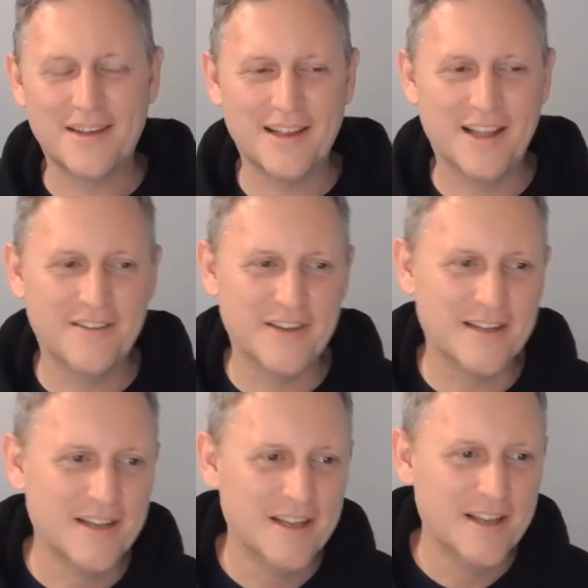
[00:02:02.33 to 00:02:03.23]
I love
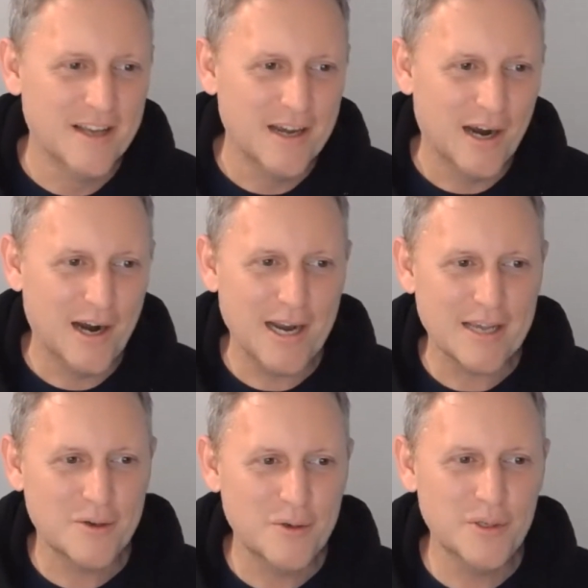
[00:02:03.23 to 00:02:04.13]
it. All
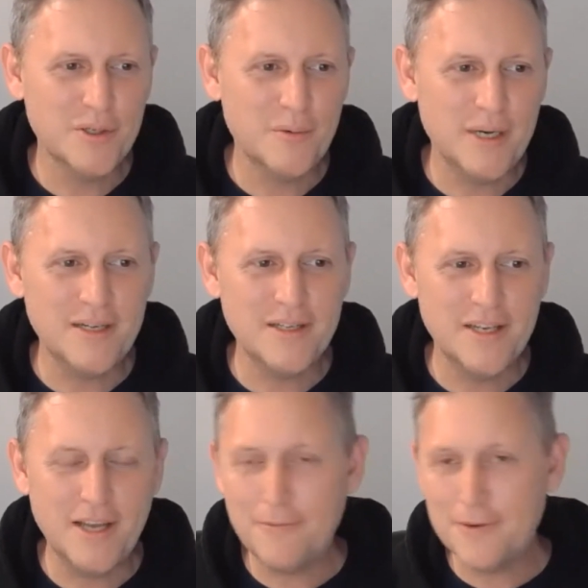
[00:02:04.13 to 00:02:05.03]
right, cool. Well,
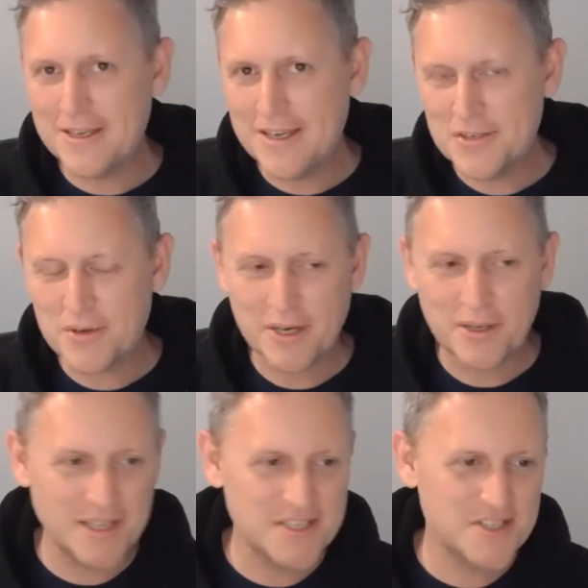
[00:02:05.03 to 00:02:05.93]
enough with the
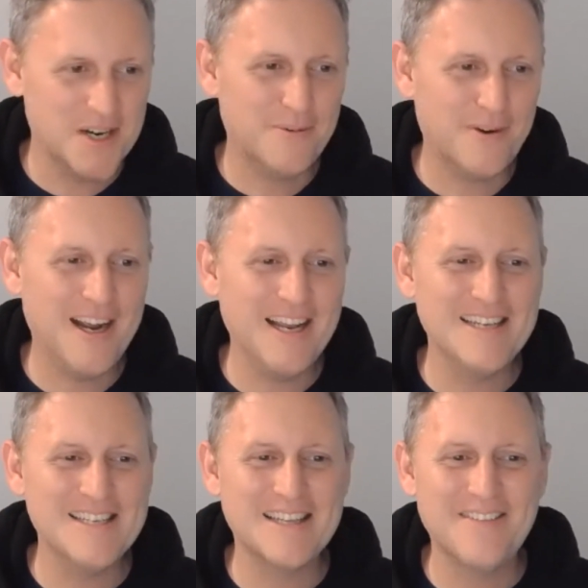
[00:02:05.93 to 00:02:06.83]
intro. Let's jump right
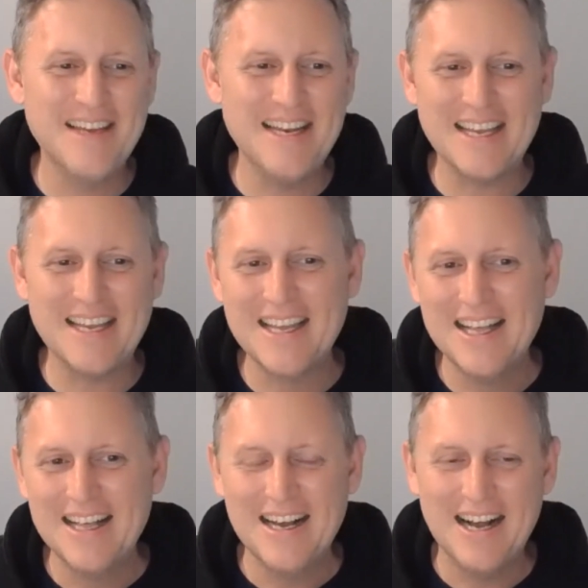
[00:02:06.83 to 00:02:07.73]
into the meeting.
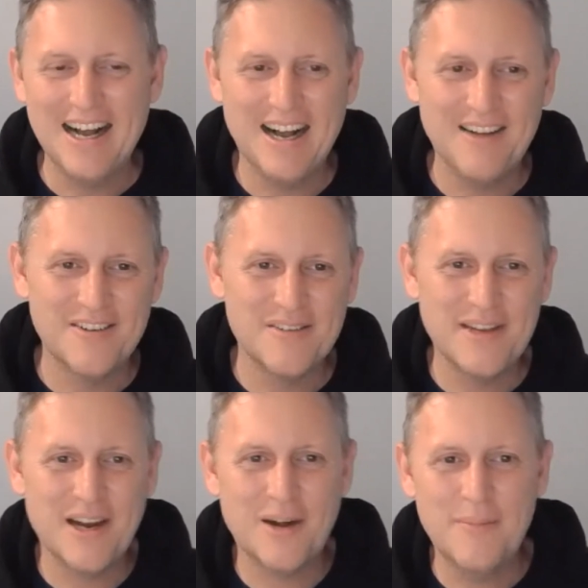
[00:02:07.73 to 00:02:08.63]

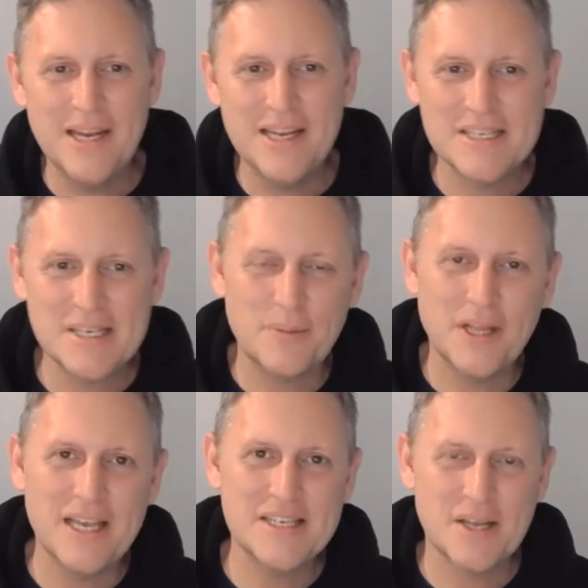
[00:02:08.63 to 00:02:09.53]
Our meeting took
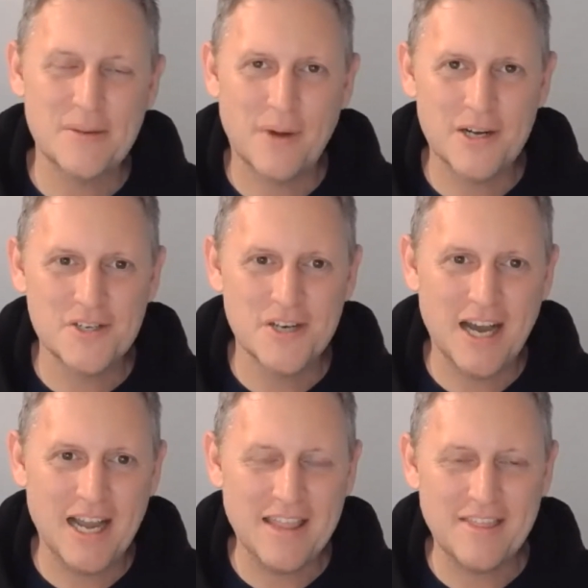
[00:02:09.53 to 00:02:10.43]
place on March
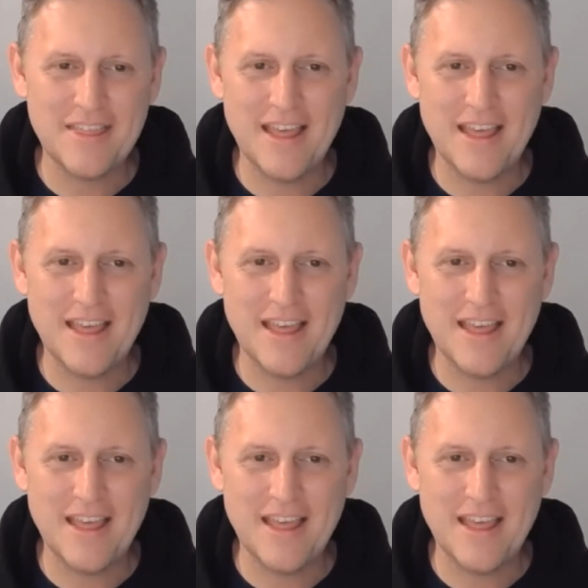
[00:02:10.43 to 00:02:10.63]
9th